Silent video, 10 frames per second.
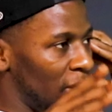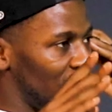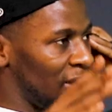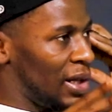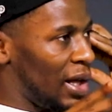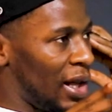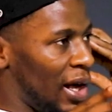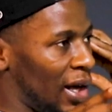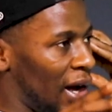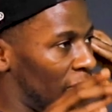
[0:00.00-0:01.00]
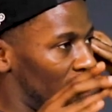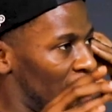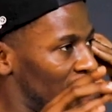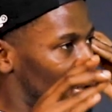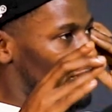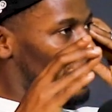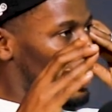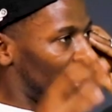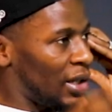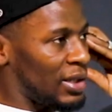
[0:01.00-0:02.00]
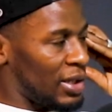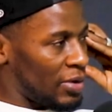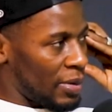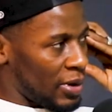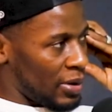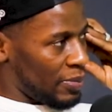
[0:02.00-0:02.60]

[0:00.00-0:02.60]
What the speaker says: Zilla, like, I feel like he's a very talented rapper.